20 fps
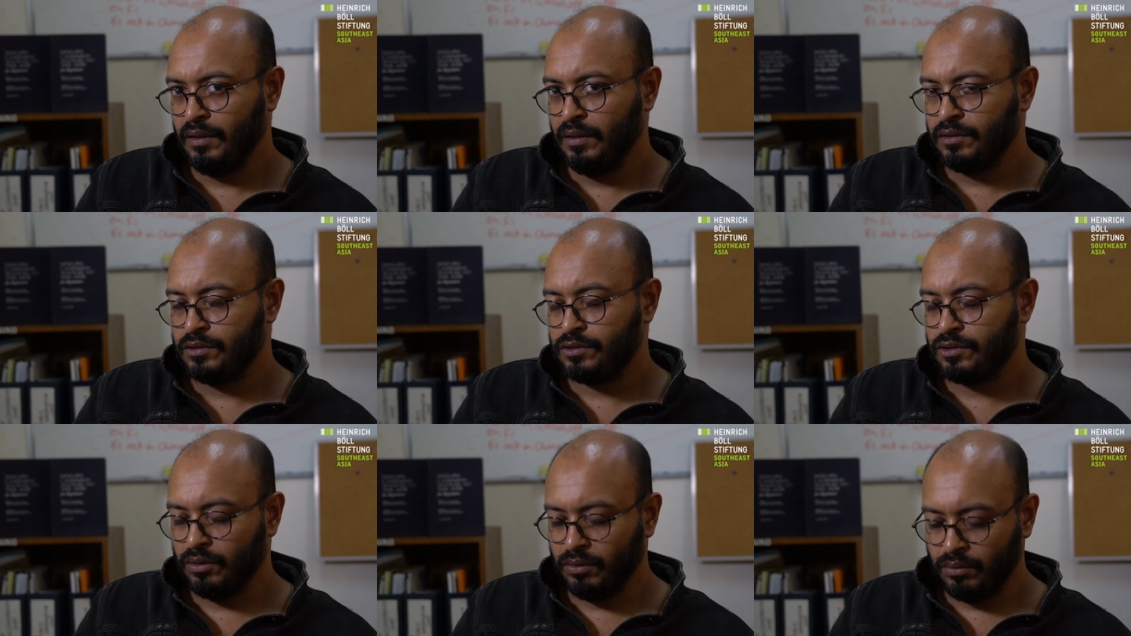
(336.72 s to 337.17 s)

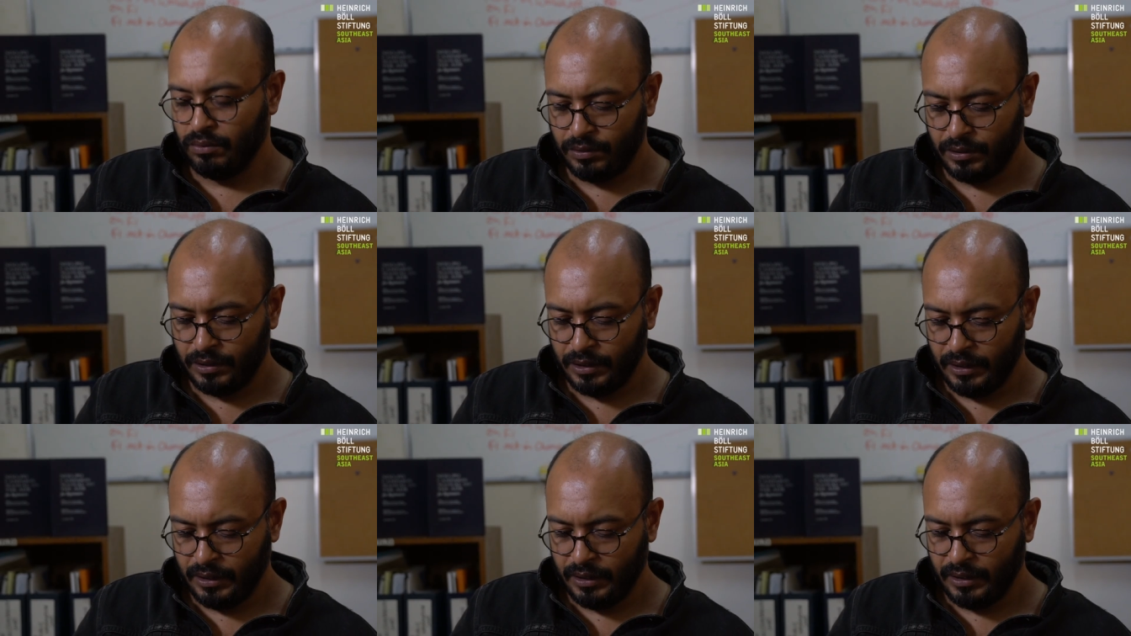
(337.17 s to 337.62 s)
So
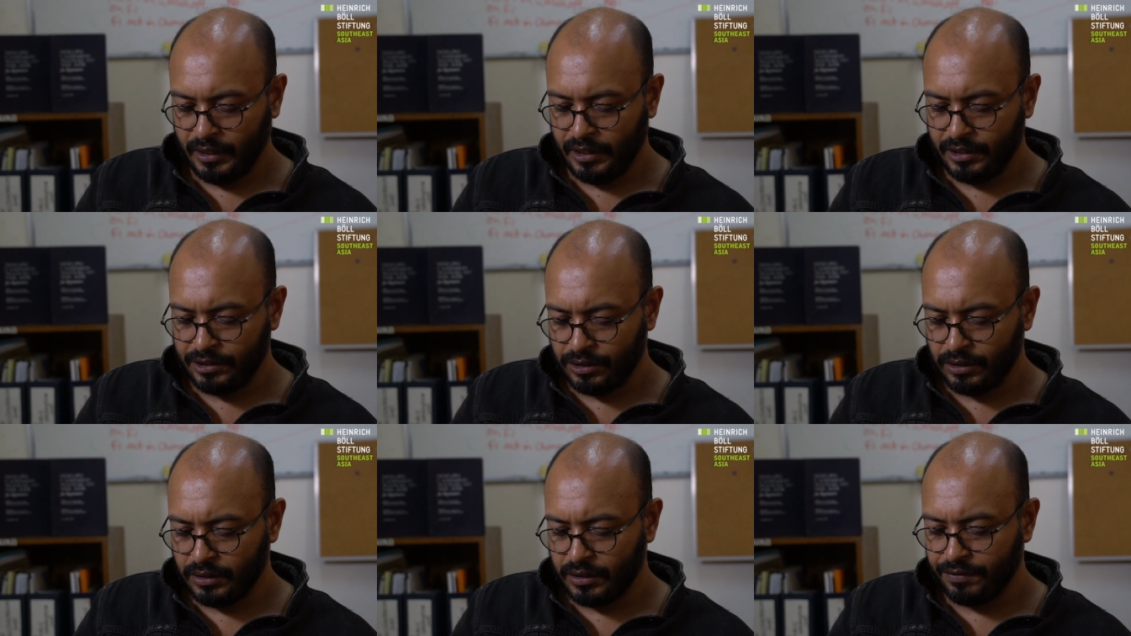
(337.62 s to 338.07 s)
the
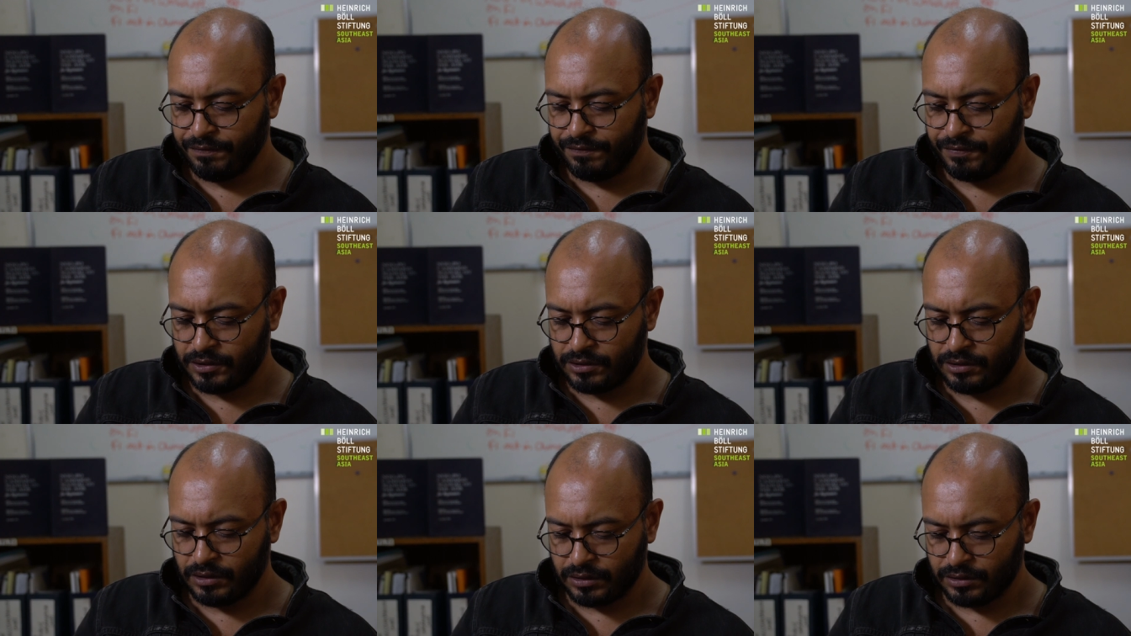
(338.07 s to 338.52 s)
Asian
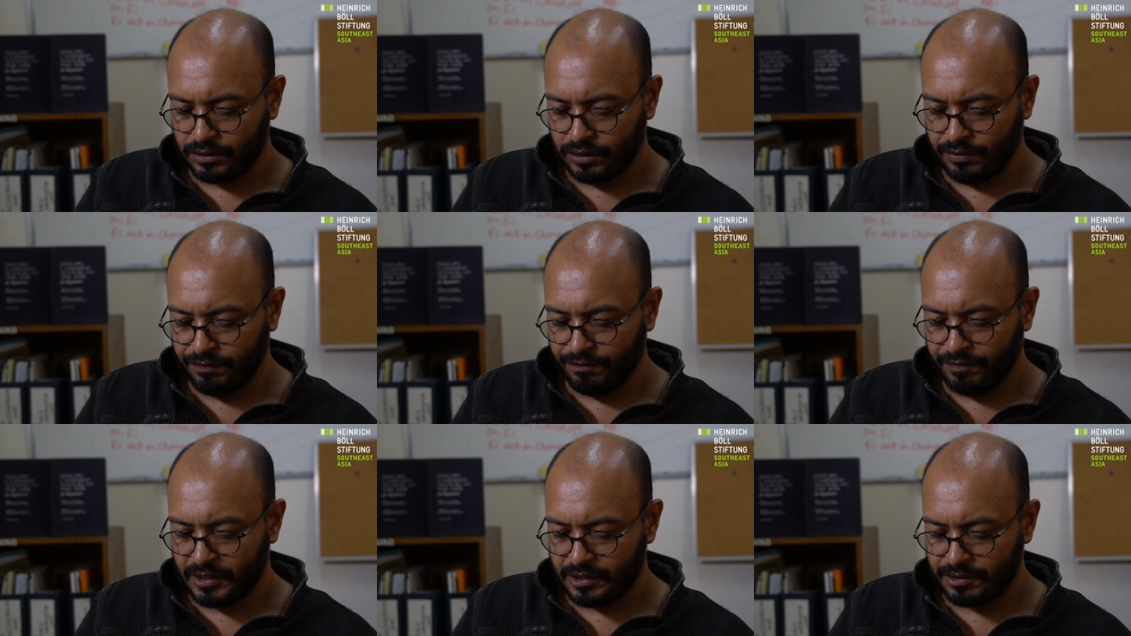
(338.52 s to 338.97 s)
Infrastructure
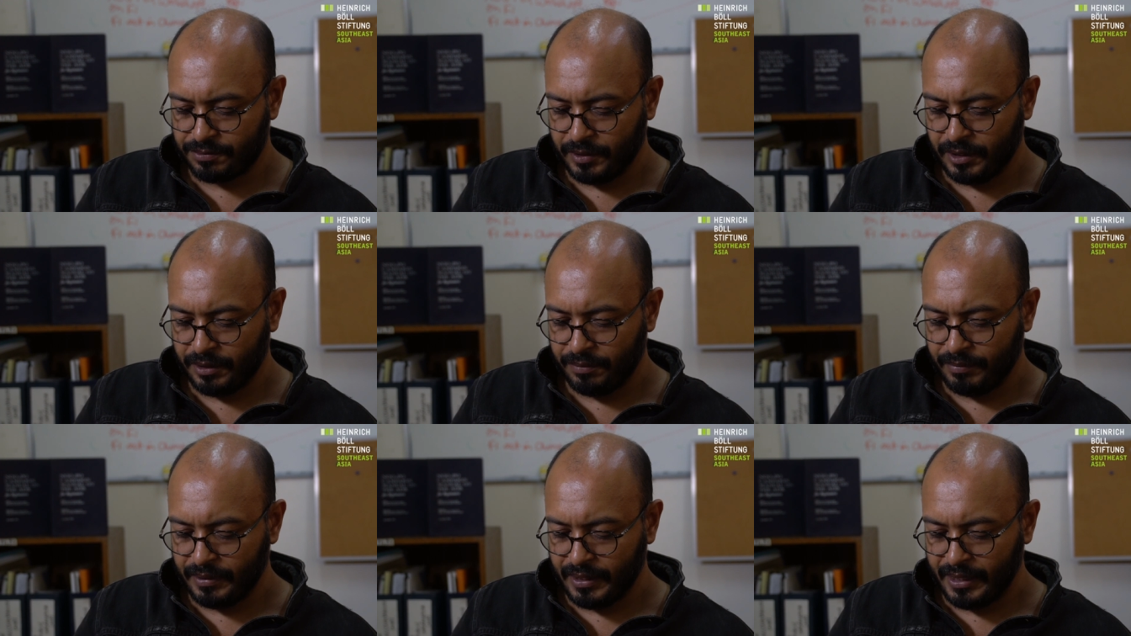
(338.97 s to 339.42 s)

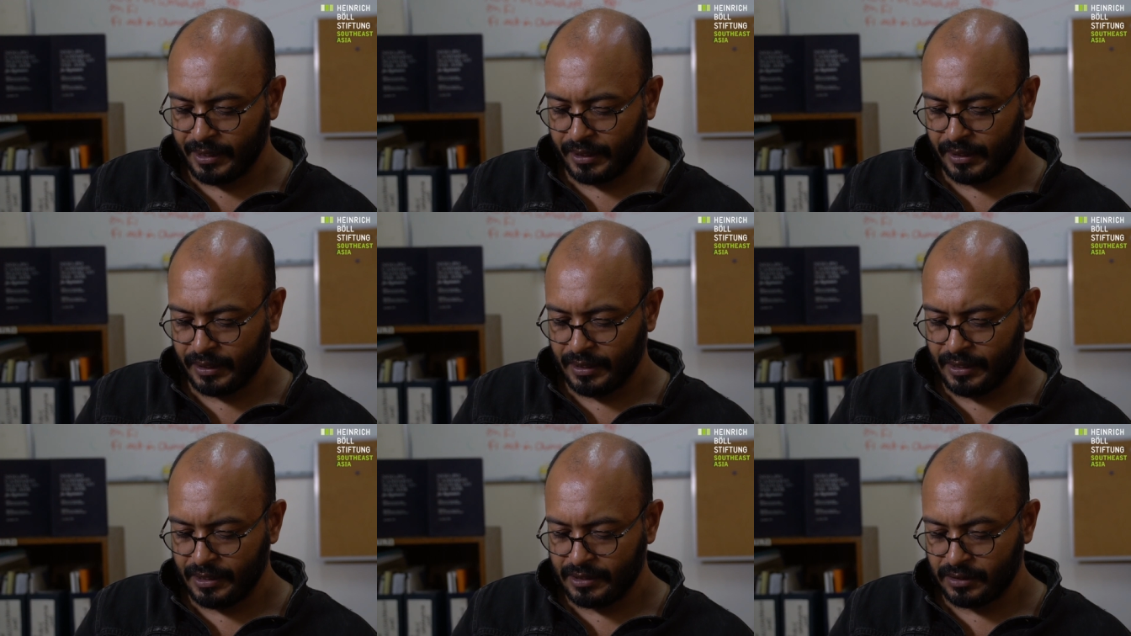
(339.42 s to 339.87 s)
Investment
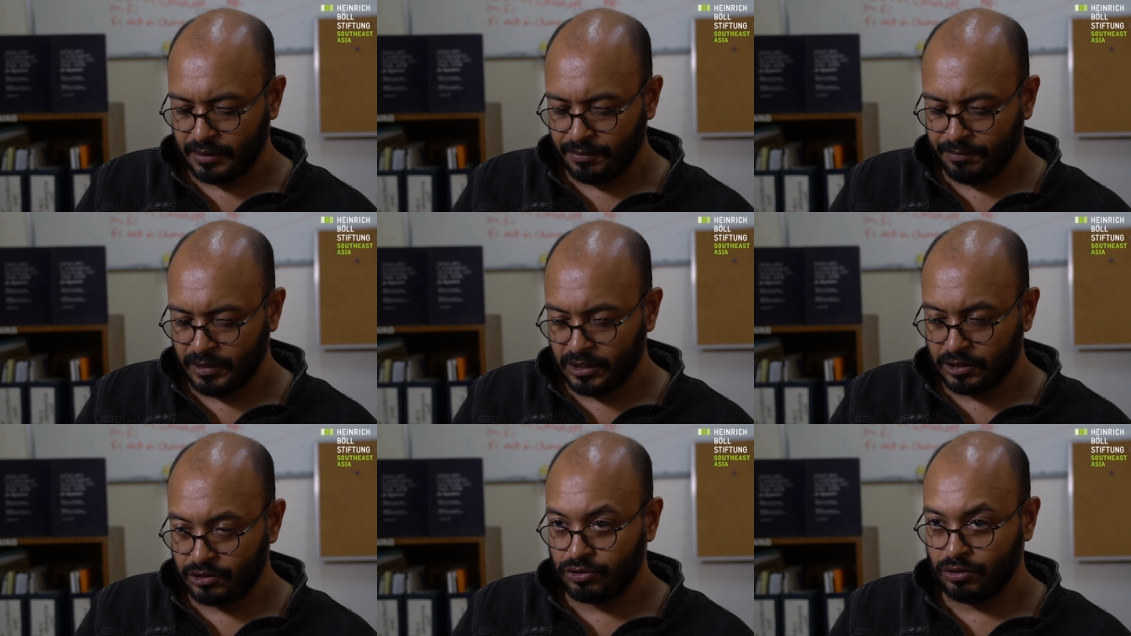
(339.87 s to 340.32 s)
Bank has a
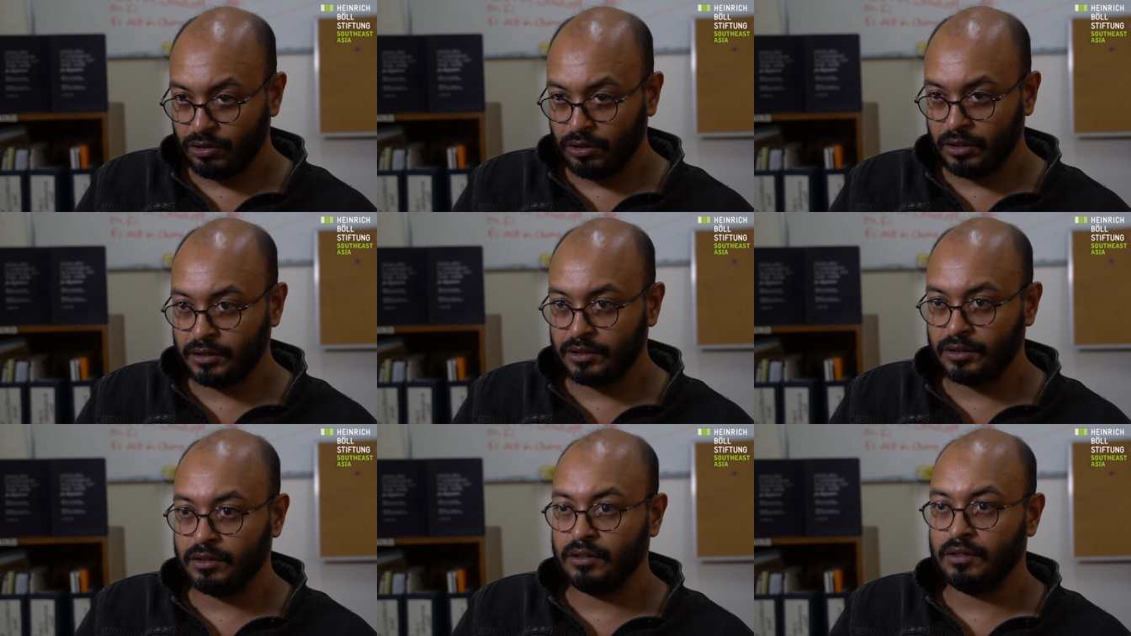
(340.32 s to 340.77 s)
much
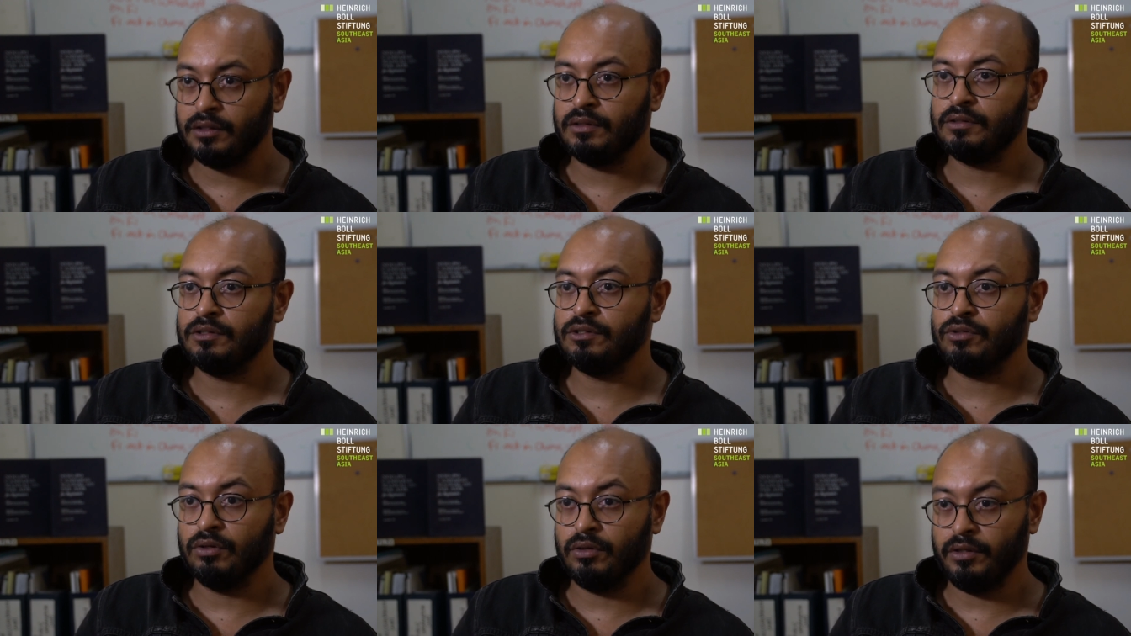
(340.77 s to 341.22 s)
shorter
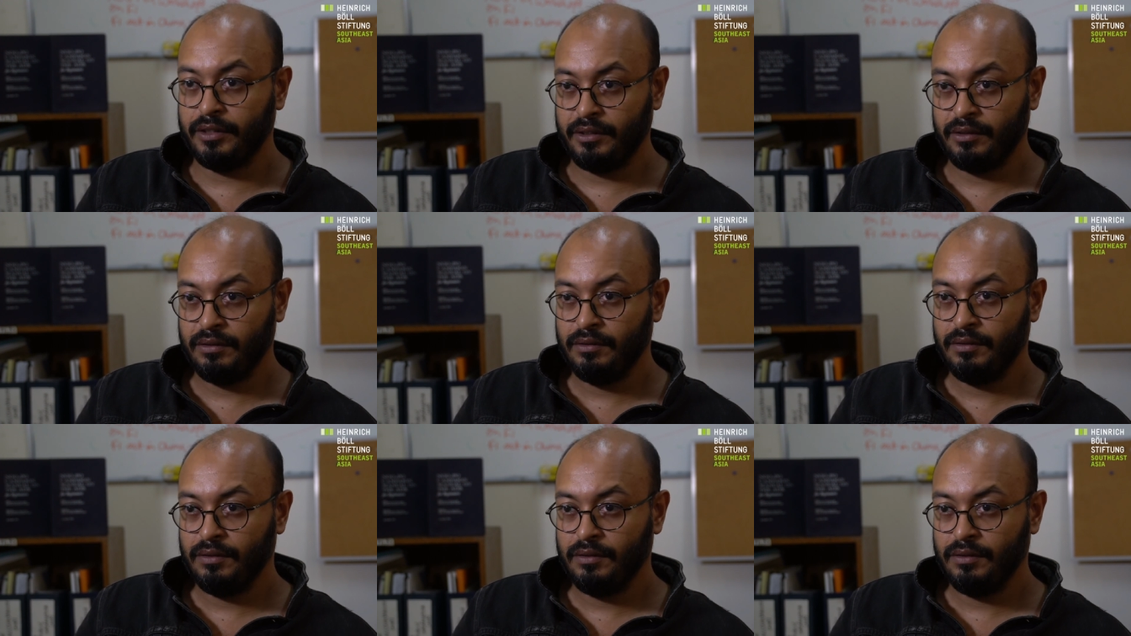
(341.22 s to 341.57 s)
story.